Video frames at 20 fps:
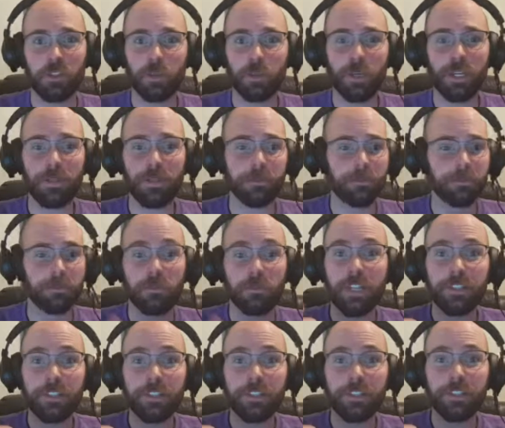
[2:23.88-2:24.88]
Sweet.
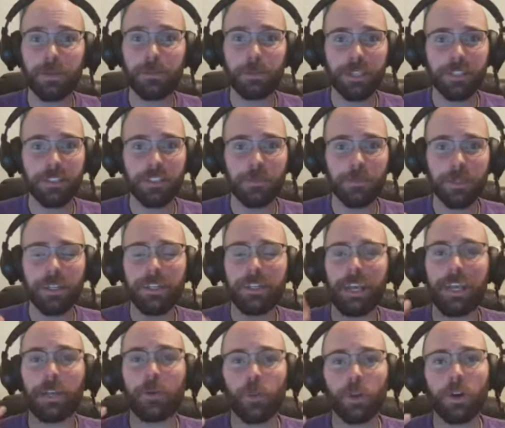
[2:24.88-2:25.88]
It's a great place to
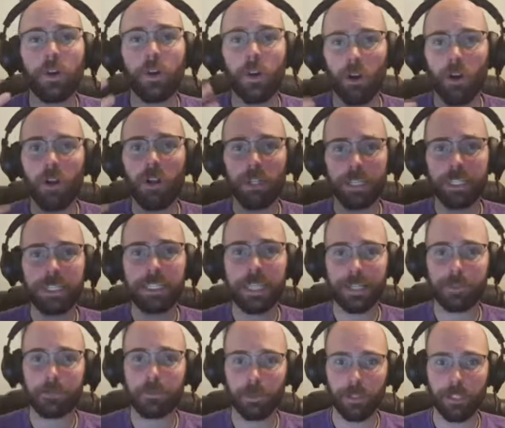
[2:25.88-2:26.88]
be, and we're all in
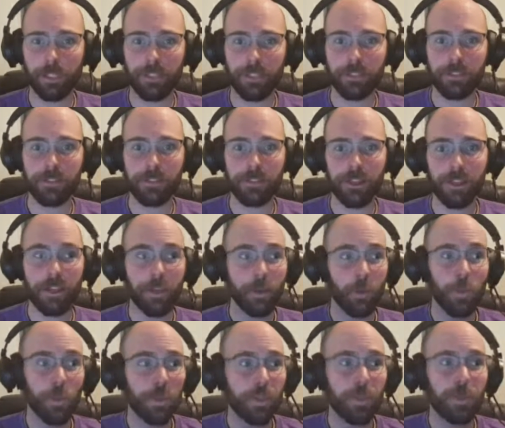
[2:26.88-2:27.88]
that place
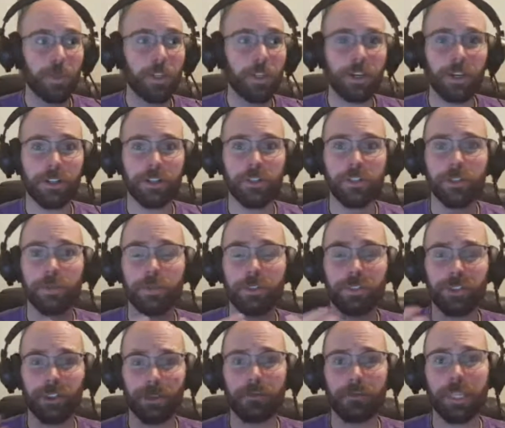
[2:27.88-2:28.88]
with regards to
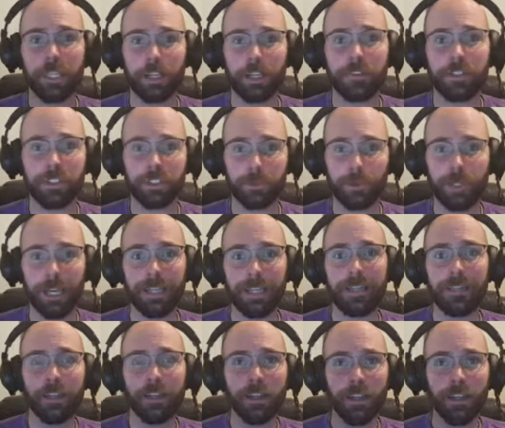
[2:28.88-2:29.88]
something on this
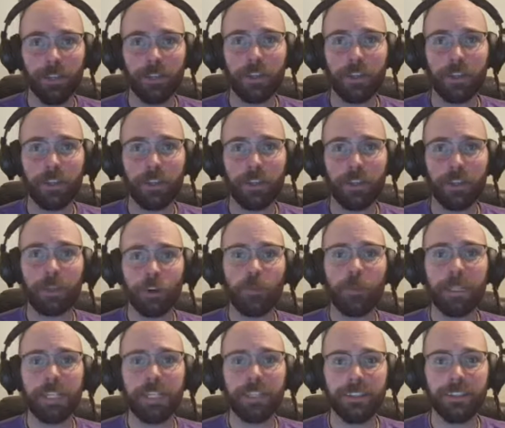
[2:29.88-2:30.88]
planet. There are
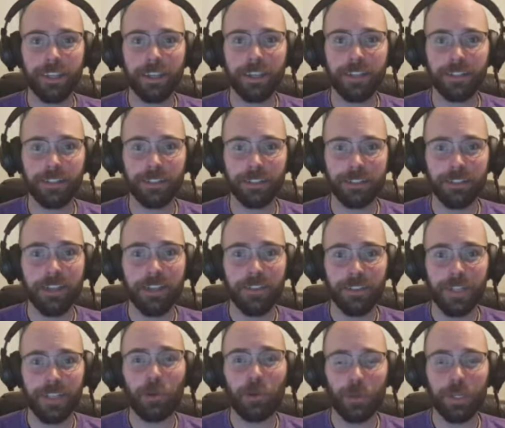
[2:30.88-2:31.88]
so many
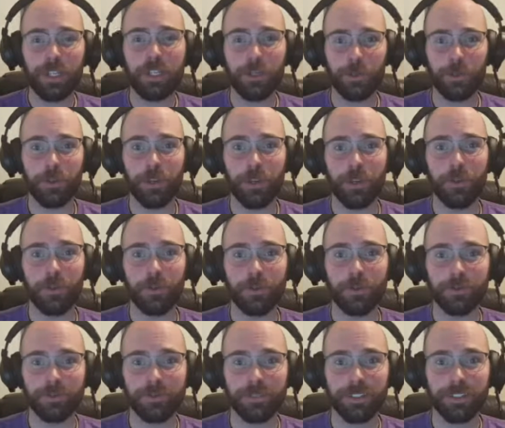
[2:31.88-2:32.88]
things that we don't
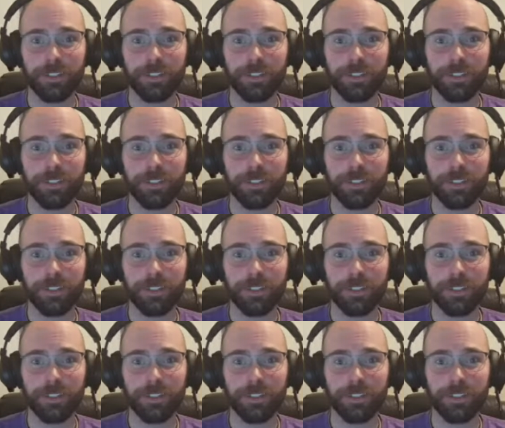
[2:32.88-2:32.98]
know,